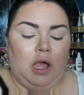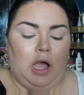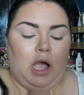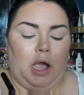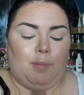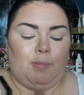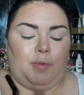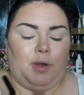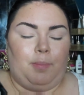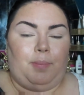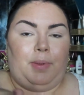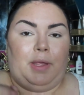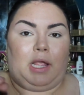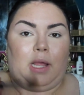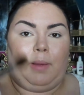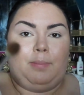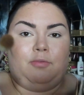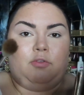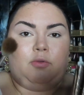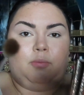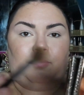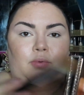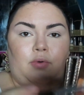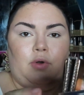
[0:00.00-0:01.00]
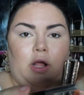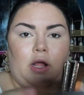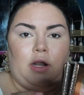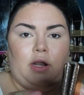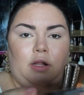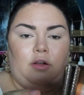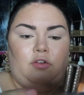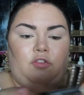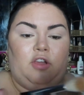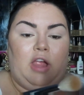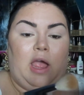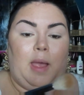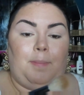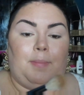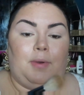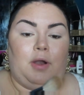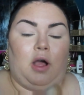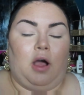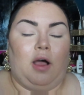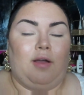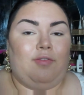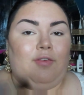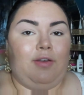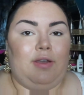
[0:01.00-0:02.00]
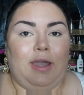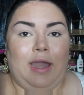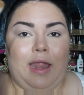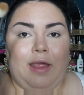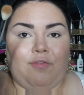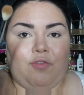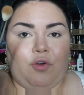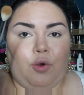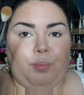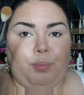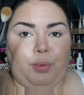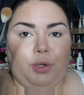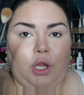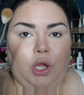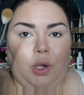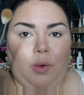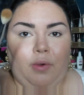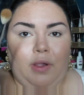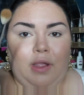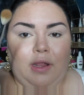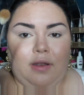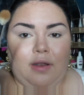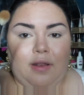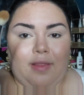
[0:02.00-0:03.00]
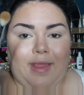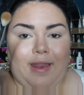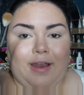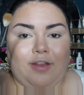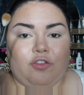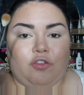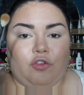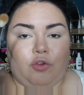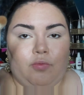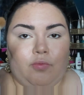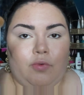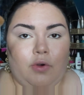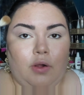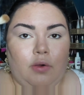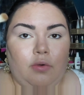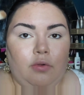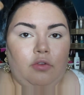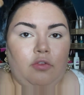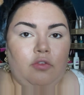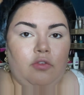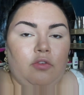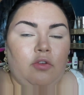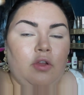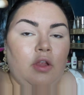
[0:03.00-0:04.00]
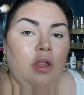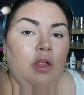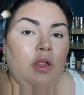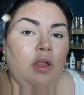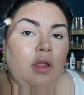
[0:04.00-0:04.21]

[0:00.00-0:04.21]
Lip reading: I'm gonna pick up some product, tap it off, never blow it. That is gross.